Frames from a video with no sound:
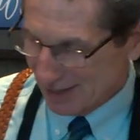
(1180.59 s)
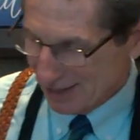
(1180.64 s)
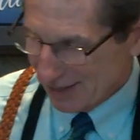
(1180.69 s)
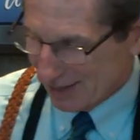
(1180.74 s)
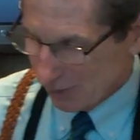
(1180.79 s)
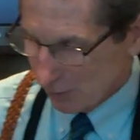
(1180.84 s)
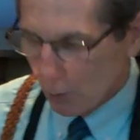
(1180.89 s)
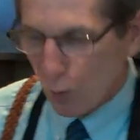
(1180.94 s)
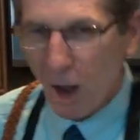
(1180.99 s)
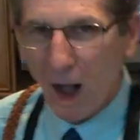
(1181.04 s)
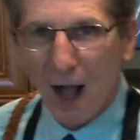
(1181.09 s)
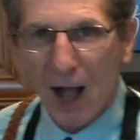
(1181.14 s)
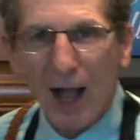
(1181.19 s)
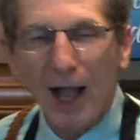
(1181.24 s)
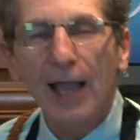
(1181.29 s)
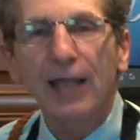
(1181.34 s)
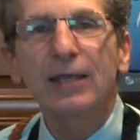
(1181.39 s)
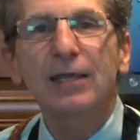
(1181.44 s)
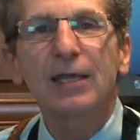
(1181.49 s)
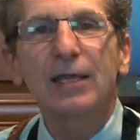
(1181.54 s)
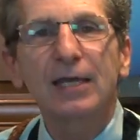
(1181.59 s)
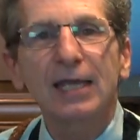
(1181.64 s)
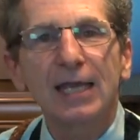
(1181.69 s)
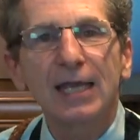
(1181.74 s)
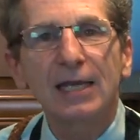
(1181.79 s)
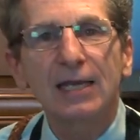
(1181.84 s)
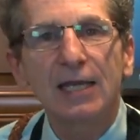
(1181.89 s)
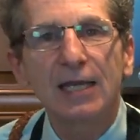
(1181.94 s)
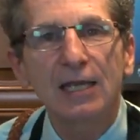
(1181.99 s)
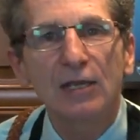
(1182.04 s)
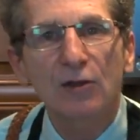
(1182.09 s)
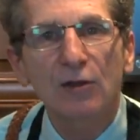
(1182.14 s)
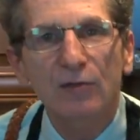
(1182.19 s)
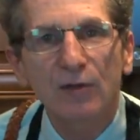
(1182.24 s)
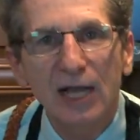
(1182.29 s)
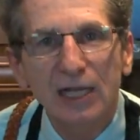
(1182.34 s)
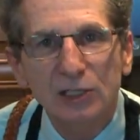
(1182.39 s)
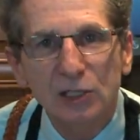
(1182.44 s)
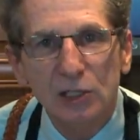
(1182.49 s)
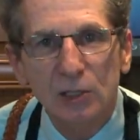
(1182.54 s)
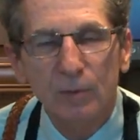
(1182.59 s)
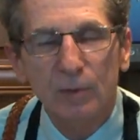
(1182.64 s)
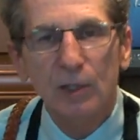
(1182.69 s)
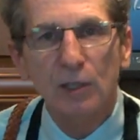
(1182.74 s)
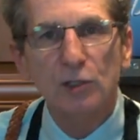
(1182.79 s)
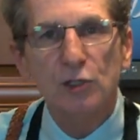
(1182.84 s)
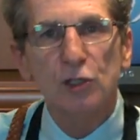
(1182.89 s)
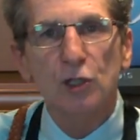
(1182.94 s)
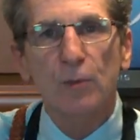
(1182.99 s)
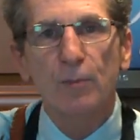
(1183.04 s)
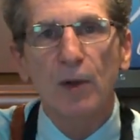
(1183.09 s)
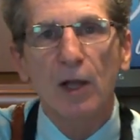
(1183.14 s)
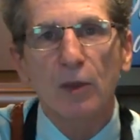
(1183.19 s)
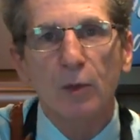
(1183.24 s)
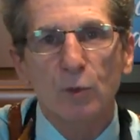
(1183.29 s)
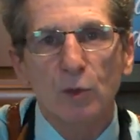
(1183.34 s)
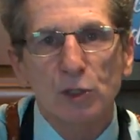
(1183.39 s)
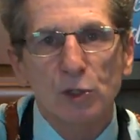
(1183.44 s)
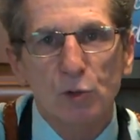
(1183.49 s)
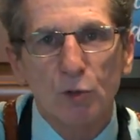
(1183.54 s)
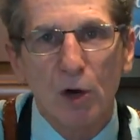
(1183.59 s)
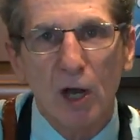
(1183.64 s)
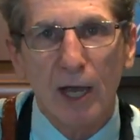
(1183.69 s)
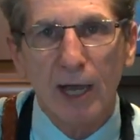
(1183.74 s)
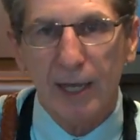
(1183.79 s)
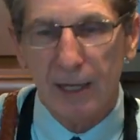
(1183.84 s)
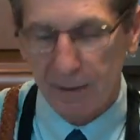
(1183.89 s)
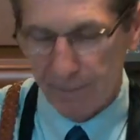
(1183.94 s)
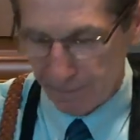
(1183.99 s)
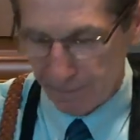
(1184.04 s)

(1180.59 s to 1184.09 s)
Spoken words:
Why? You need to eat your vegetables. Your mother was right.